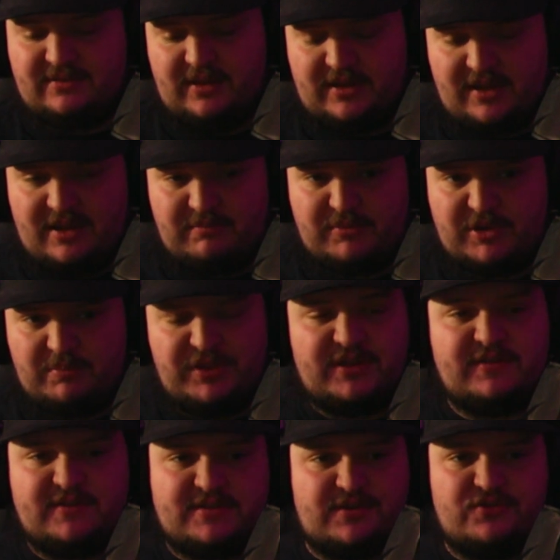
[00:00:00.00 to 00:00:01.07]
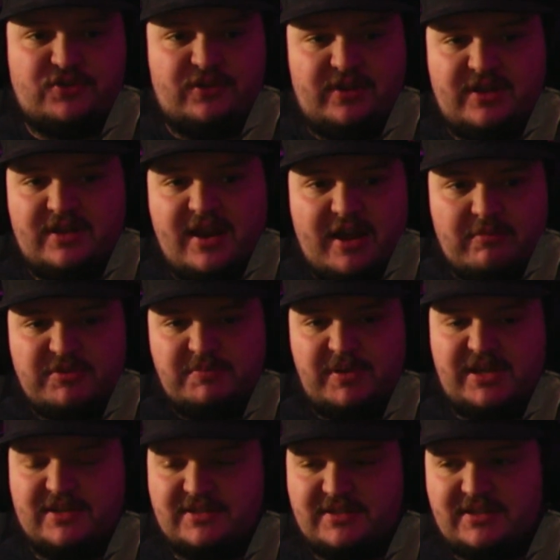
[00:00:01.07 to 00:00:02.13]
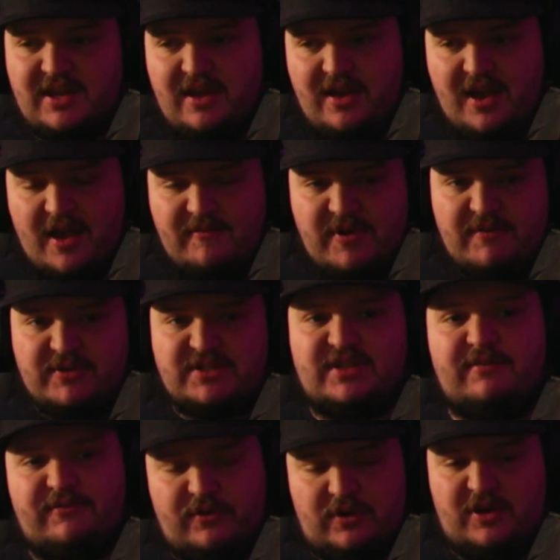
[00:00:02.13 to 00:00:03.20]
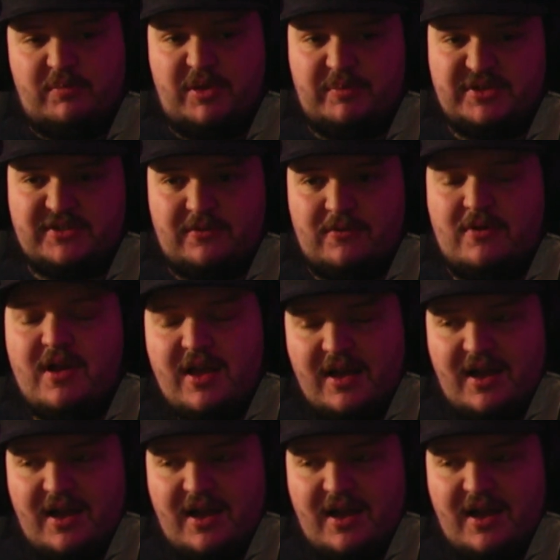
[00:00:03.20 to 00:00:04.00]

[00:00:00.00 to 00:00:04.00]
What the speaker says: like, I'm completely socially inept because I've never set foot in a public school.